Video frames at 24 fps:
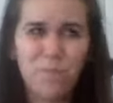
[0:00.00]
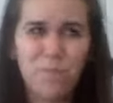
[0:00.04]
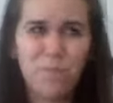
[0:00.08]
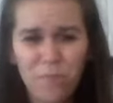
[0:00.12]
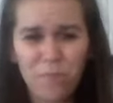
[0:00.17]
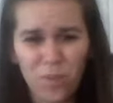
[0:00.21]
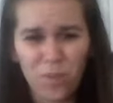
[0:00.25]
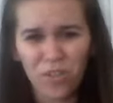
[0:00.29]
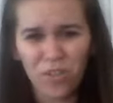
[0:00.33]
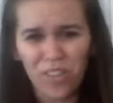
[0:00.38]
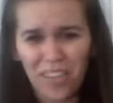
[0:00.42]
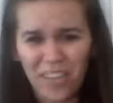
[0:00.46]

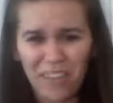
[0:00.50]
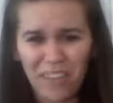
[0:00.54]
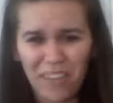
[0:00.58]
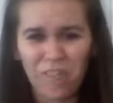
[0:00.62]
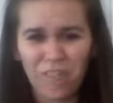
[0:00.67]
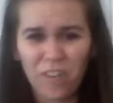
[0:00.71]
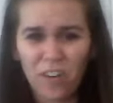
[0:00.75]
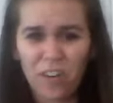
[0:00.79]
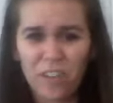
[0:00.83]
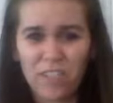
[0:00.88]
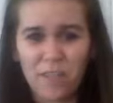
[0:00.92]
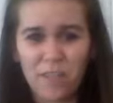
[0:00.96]
pulling
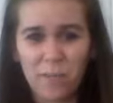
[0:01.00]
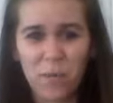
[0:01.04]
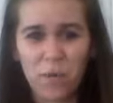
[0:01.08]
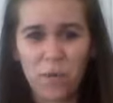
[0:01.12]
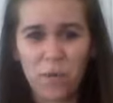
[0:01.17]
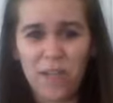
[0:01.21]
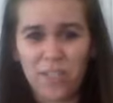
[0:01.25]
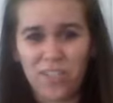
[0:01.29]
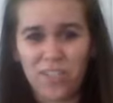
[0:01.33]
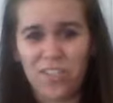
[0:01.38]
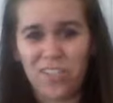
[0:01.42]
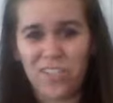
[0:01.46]
for some
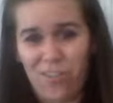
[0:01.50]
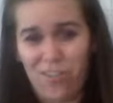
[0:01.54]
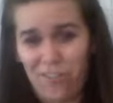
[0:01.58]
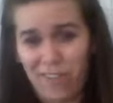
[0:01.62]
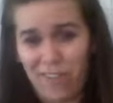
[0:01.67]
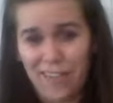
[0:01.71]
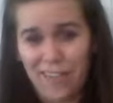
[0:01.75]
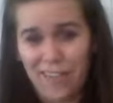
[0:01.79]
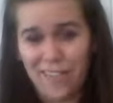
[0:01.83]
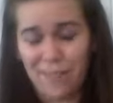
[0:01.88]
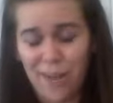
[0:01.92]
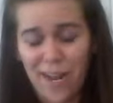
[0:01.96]
questions and you'll
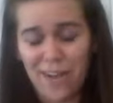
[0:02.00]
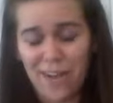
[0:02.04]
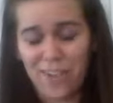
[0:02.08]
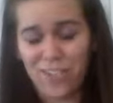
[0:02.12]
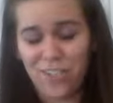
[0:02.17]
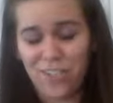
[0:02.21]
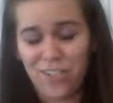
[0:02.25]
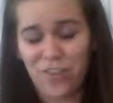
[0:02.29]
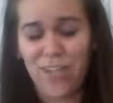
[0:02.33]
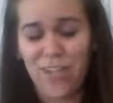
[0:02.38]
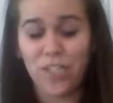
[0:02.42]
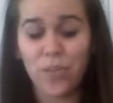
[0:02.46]
get some kind of
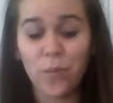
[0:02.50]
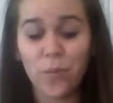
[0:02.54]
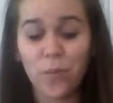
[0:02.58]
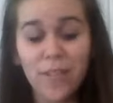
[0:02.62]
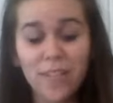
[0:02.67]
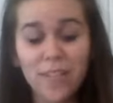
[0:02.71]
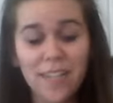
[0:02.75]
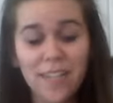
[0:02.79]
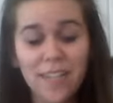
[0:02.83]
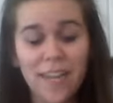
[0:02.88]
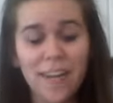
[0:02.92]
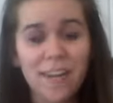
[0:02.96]
strange
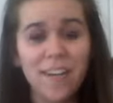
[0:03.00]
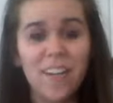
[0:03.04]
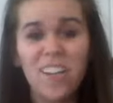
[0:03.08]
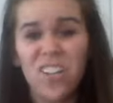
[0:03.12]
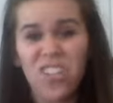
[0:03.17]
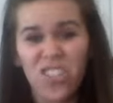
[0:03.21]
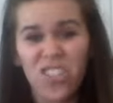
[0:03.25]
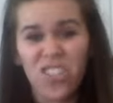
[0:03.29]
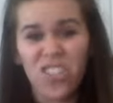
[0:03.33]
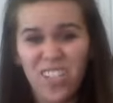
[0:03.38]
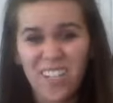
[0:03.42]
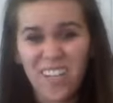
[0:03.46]
ones that
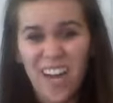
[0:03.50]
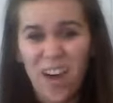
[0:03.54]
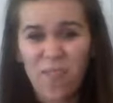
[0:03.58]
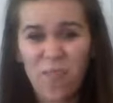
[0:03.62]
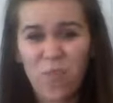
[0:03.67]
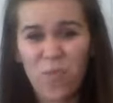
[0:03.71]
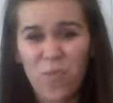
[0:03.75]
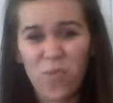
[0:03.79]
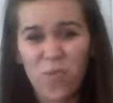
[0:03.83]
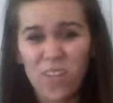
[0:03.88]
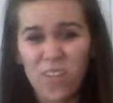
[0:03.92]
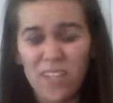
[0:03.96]
shouldn't get
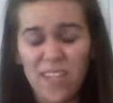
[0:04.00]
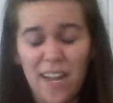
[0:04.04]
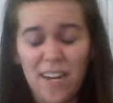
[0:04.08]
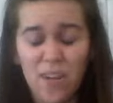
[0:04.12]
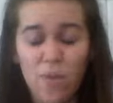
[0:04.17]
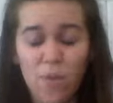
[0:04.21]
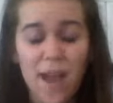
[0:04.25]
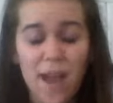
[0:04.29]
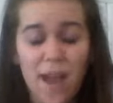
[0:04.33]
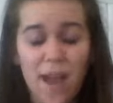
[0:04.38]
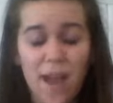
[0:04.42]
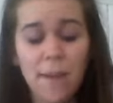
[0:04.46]
rewards
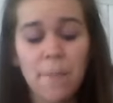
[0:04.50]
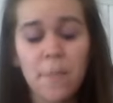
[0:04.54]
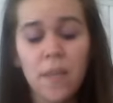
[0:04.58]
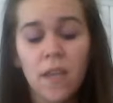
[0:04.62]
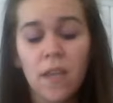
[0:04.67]
anyway.